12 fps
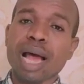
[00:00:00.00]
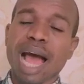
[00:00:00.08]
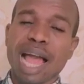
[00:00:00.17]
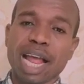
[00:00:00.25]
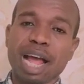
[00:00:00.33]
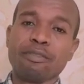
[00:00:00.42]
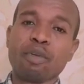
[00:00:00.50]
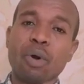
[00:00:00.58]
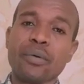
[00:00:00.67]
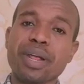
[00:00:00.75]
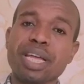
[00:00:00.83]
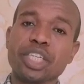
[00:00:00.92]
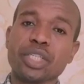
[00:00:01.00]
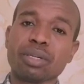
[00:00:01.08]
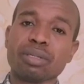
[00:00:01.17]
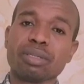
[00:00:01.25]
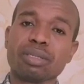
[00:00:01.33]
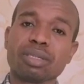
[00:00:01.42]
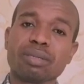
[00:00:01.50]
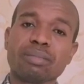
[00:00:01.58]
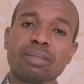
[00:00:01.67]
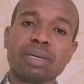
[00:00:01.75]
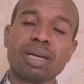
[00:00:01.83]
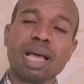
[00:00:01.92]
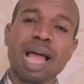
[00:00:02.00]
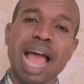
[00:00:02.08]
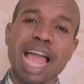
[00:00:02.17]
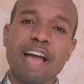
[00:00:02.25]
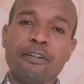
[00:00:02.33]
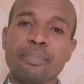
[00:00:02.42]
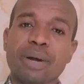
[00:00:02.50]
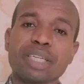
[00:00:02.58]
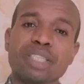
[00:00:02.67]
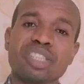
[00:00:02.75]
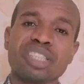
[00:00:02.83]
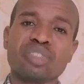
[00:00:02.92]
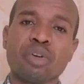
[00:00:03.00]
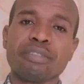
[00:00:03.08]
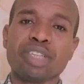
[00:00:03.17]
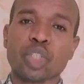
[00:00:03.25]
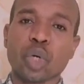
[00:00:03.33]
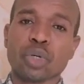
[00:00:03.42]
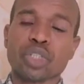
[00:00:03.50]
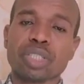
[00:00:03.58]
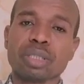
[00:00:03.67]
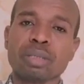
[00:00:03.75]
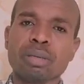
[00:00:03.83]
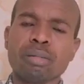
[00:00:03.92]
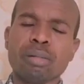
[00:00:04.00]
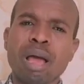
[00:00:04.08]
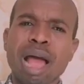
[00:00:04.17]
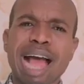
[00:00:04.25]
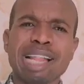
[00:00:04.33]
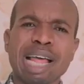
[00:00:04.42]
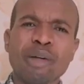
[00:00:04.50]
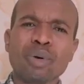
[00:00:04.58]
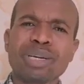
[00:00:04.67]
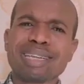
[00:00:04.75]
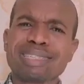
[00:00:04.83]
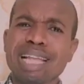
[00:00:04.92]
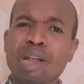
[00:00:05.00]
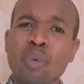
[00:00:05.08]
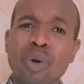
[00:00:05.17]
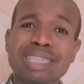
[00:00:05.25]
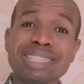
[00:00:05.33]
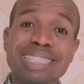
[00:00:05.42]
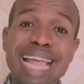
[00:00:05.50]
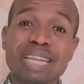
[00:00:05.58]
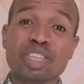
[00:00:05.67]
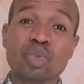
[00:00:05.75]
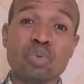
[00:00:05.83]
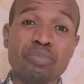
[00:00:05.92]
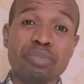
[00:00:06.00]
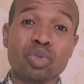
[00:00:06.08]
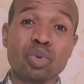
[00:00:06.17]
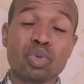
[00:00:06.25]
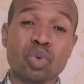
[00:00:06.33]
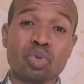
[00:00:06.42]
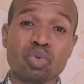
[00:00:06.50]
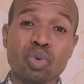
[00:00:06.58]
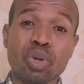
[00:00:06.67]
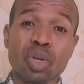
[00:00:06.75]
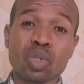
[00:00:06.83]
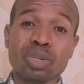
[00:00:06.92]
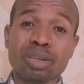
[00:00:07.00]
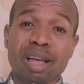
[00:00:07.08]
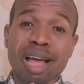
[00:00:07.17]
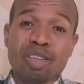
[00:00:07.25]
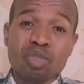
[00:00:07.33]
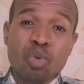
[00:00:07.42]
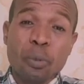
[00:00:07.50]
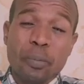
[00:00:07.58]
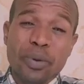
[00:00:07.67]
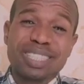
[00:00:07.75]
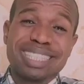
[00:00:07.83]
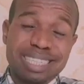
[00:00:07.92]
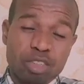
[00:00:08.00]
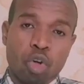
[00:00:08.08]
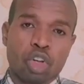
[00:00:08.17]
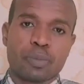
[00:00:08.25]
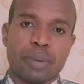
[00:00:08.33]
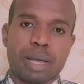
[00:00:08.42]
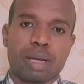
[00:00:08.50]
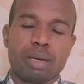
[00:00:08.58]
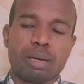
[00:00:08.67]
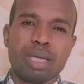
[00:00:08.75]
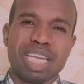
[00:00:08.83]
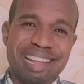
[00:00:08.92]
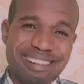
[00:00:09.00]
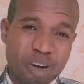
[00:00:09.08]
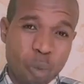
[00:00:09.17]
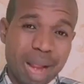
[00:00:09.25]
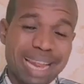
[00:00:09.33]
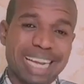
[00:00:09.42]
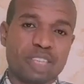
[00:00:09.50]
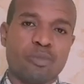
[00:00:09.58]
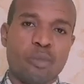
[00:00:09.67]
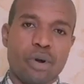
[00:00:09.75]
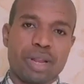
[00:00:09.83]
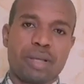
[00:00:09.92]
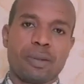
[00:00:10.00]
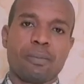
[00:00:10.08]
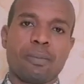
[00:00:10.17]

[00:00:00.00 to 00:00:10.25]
I have congregations. I have branches of the church. And I understand what it takes to preach this gospel. It requires money.